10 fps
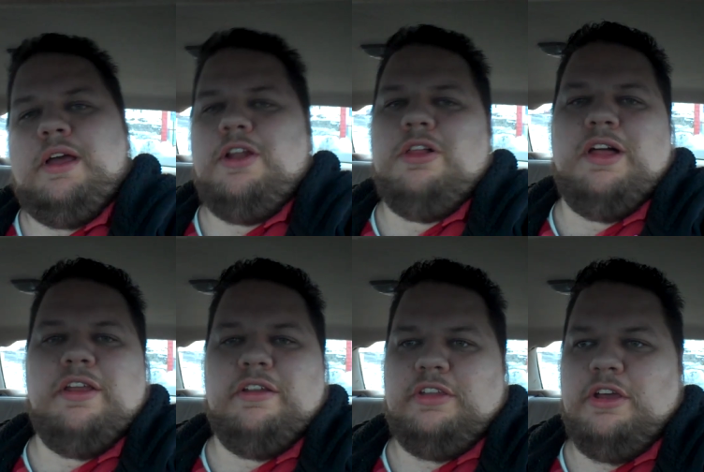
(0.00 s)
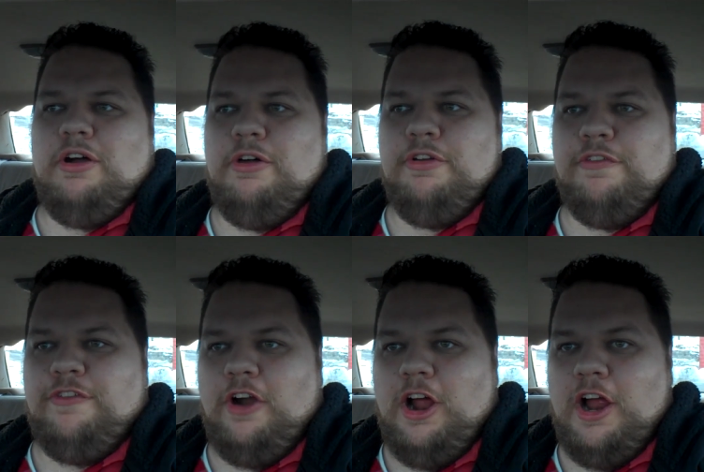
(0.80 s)
I know a lot of you guys say, oh, they're
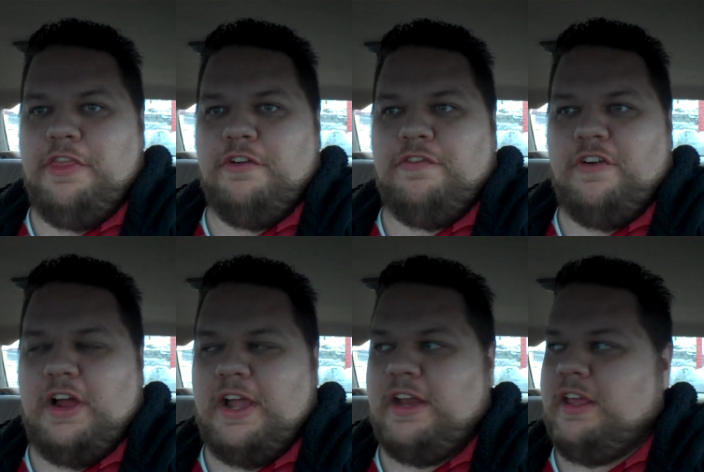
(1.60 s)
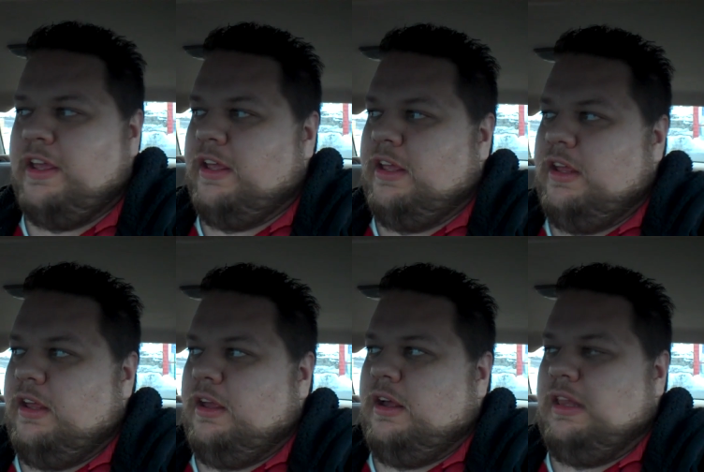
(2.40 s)
fried, they're fried.
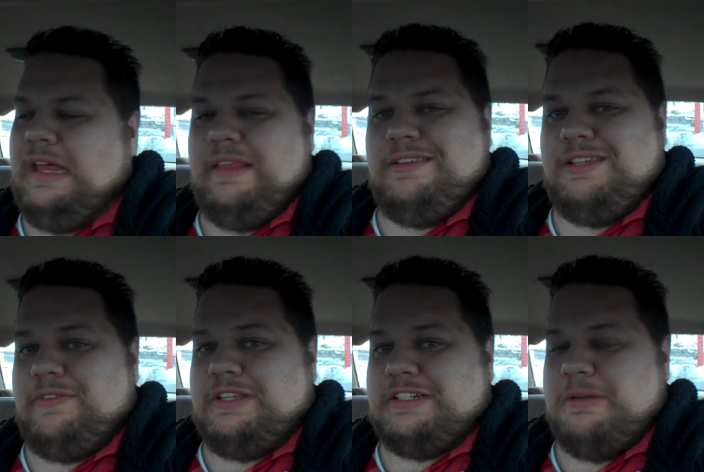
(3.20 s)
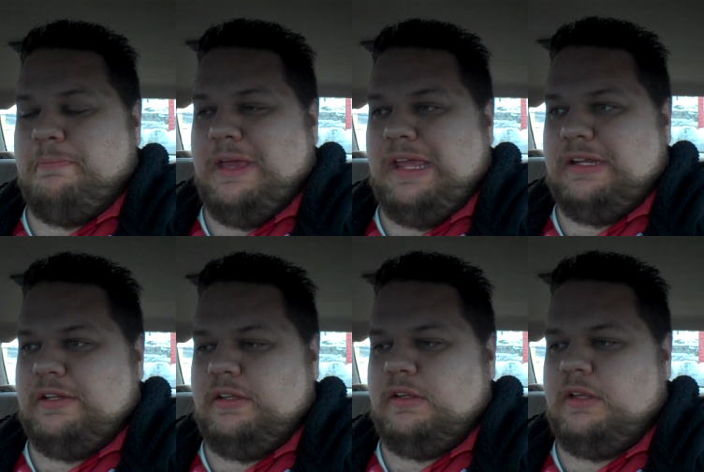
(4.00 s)
A lot of this stuff is actually
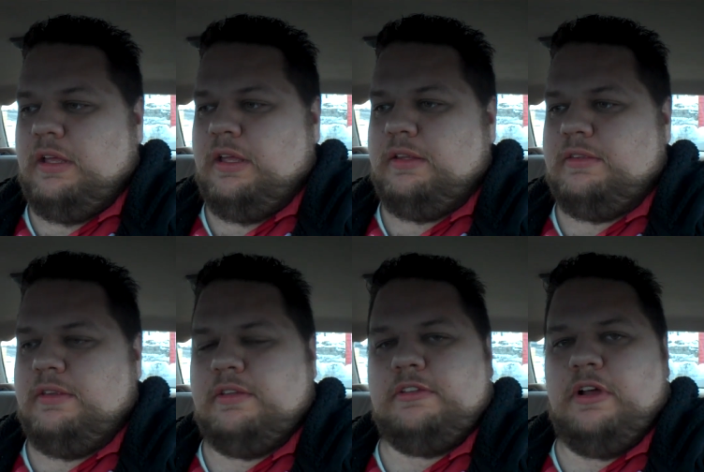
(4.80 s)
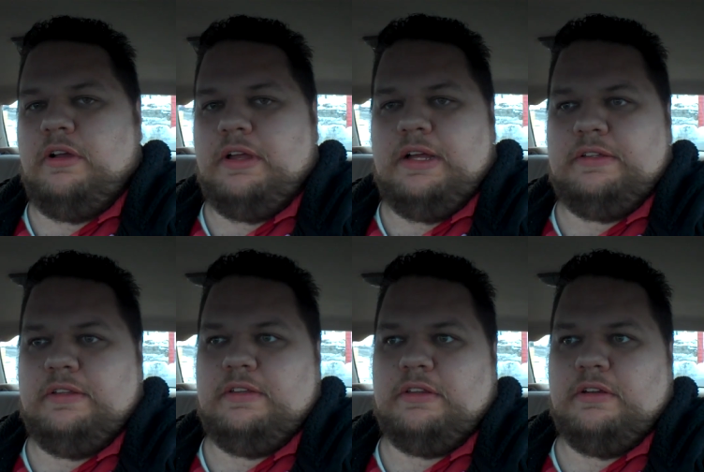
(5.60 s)
baked. It, the salt
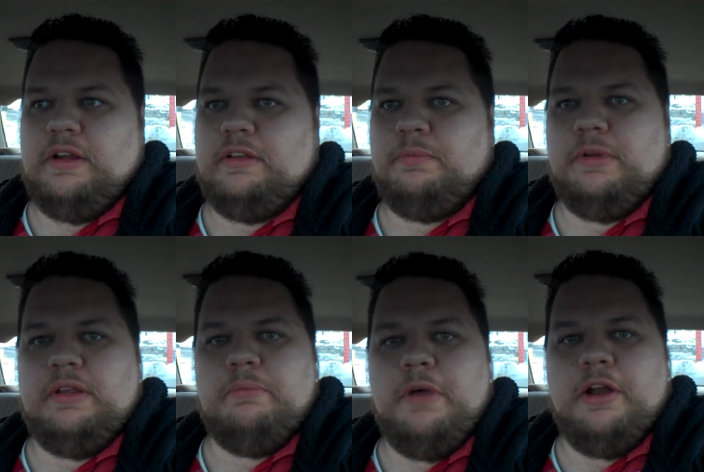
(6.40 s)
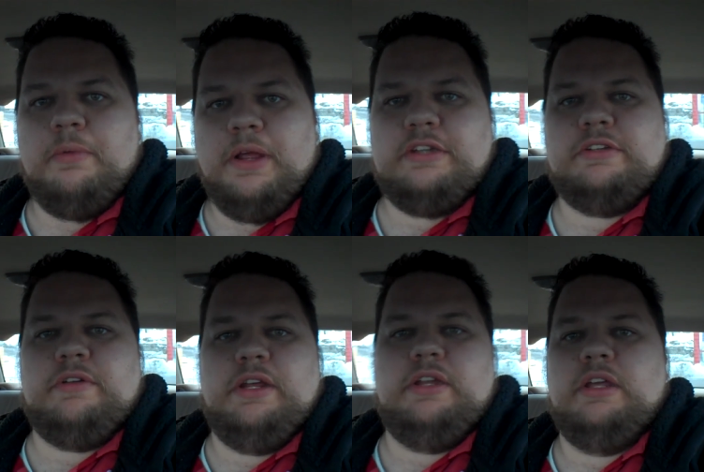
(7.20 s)
content's not the greatest, but in moderation,
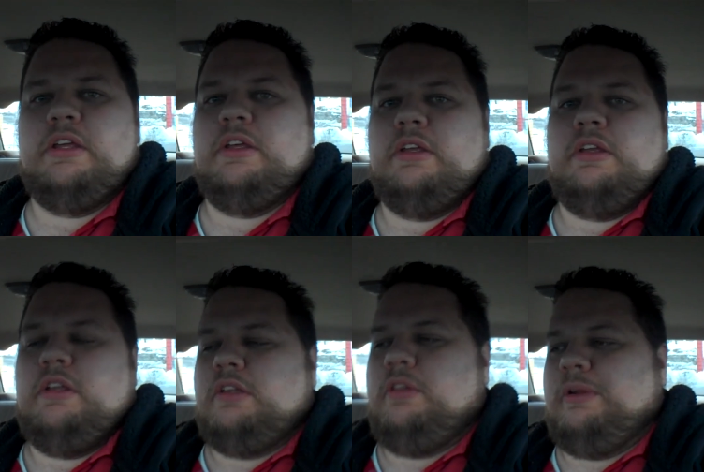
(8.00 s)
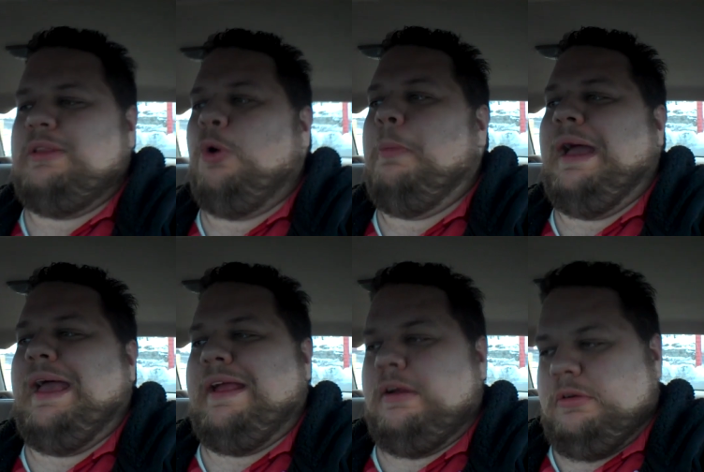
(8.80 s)
right? Don't eat the whole
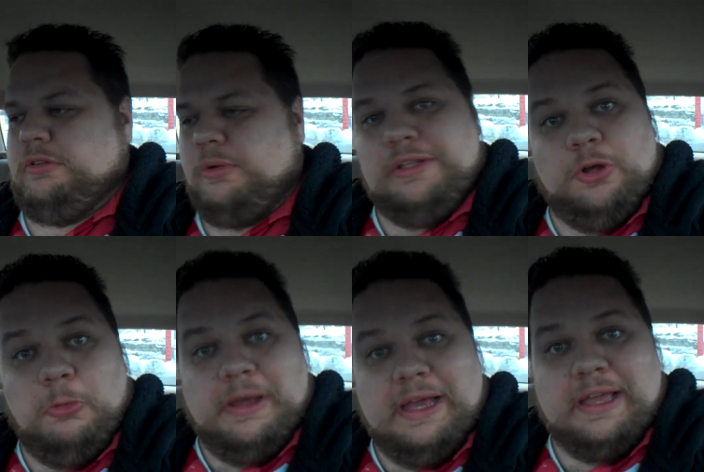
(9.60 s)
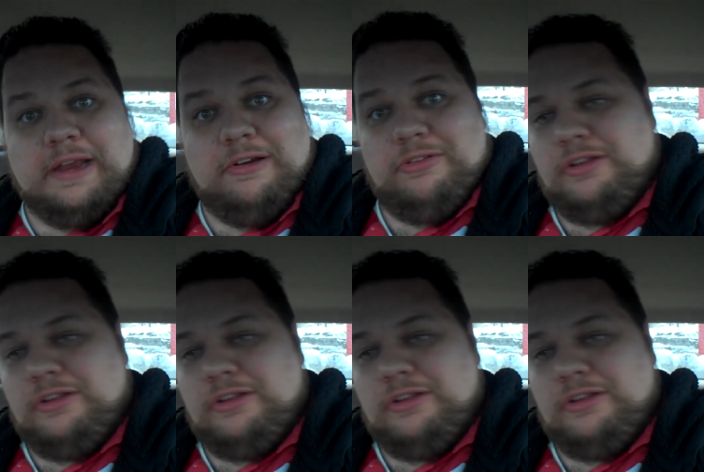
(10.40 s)
bag, Harold. Don't eat the whole bag, Harold.